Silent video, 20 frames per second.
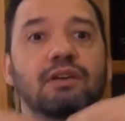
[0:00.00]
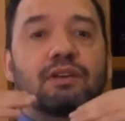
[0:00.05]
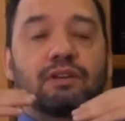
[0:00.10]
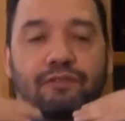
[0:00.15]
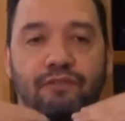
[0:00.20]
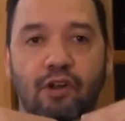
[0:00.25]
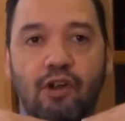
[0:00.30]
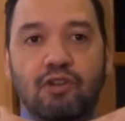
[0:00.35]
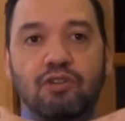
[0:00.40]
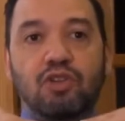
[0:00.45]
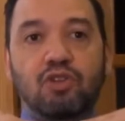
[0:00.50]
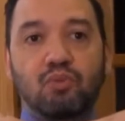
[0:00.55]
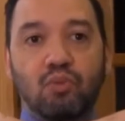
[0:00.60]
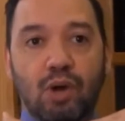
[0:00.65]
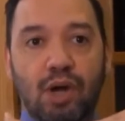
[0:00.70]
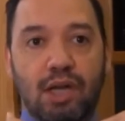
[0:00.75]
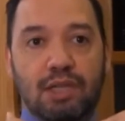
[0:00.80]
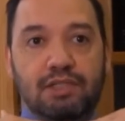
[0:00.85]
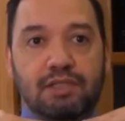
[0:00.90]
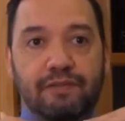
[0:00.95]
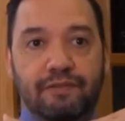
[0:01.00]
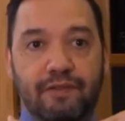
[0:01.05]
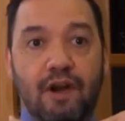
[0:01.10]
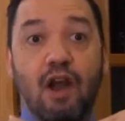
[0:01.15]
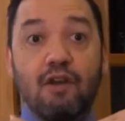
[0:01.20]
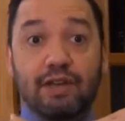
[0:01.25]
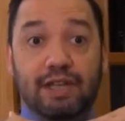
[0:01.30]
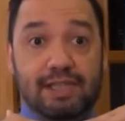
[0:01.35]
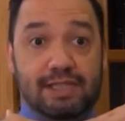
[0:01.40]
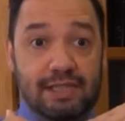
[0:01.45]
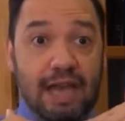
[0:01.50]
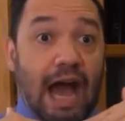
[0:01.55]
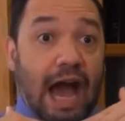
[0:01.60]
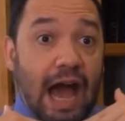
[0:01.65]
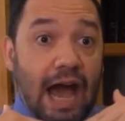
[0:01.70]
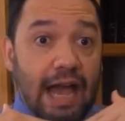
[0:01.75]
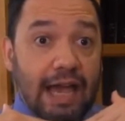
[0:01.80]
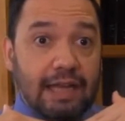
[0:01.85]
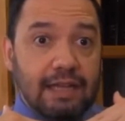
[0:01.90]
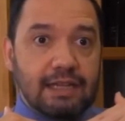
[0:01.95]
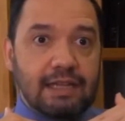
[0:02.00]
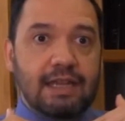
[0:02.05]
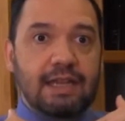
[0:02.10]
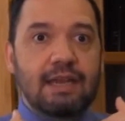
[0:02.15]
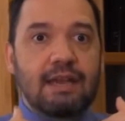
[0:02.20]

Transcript: The Farmington was the Far East Side.